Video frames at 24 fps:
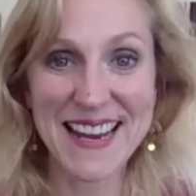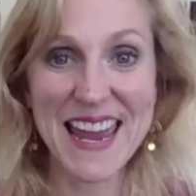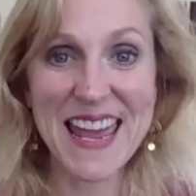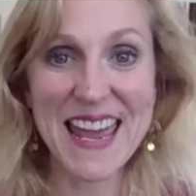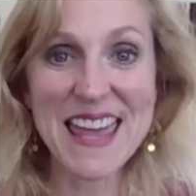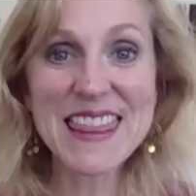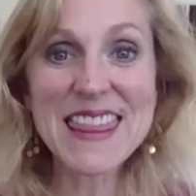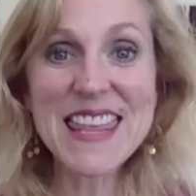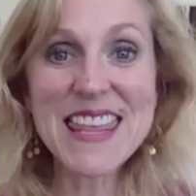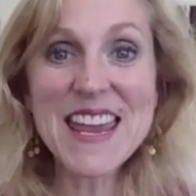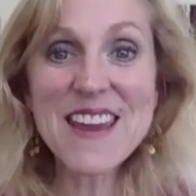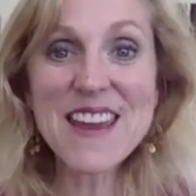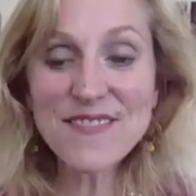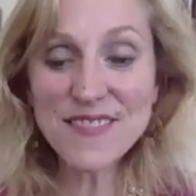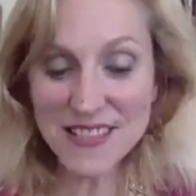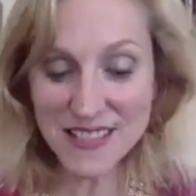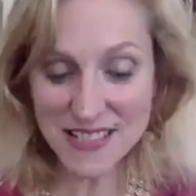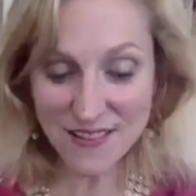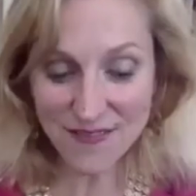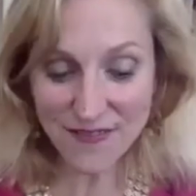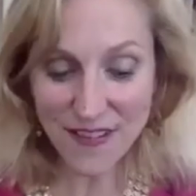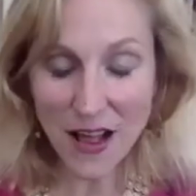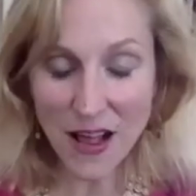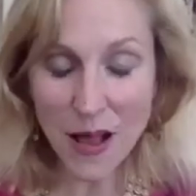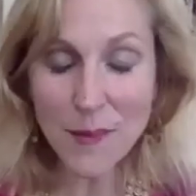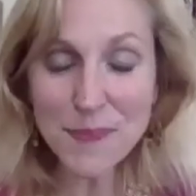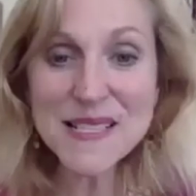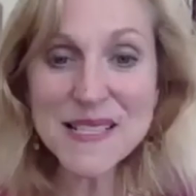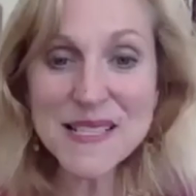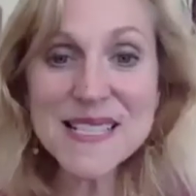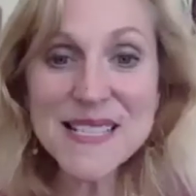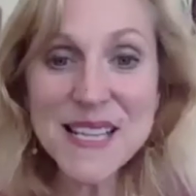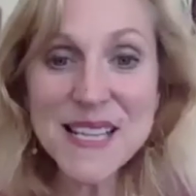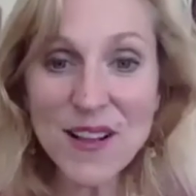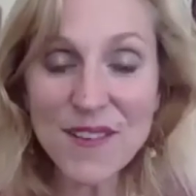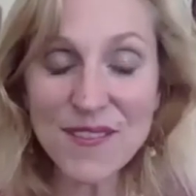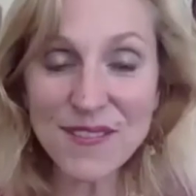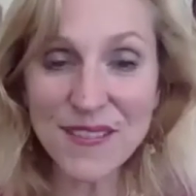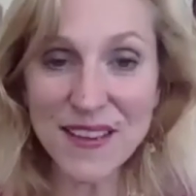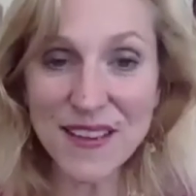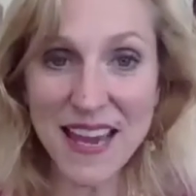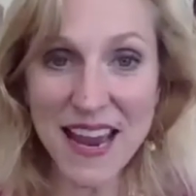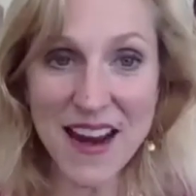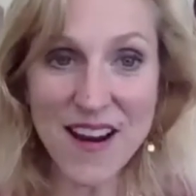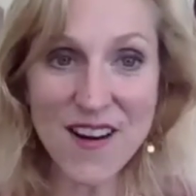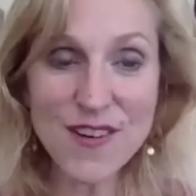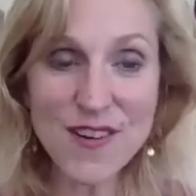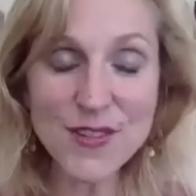and they've developed
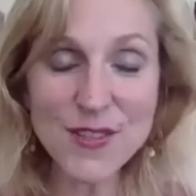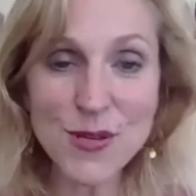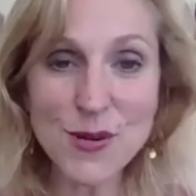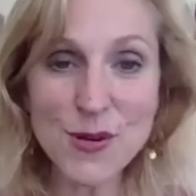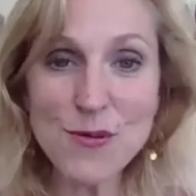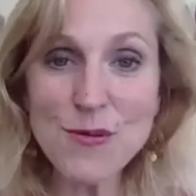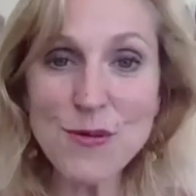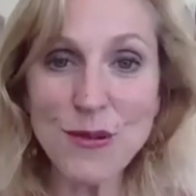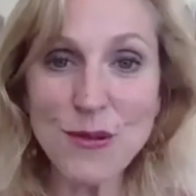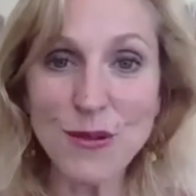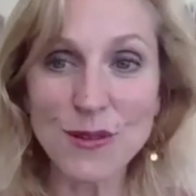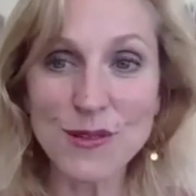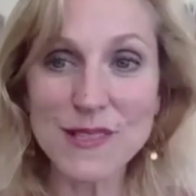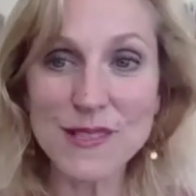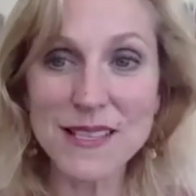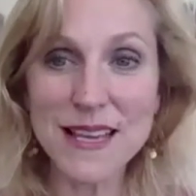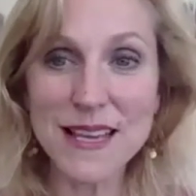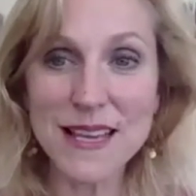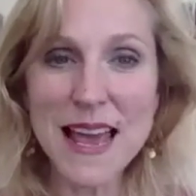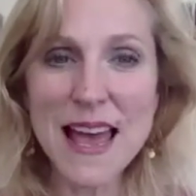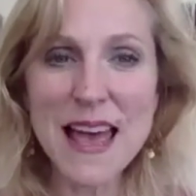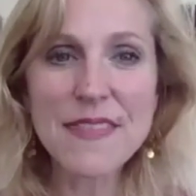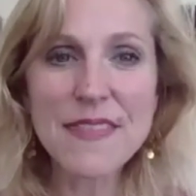self-care tools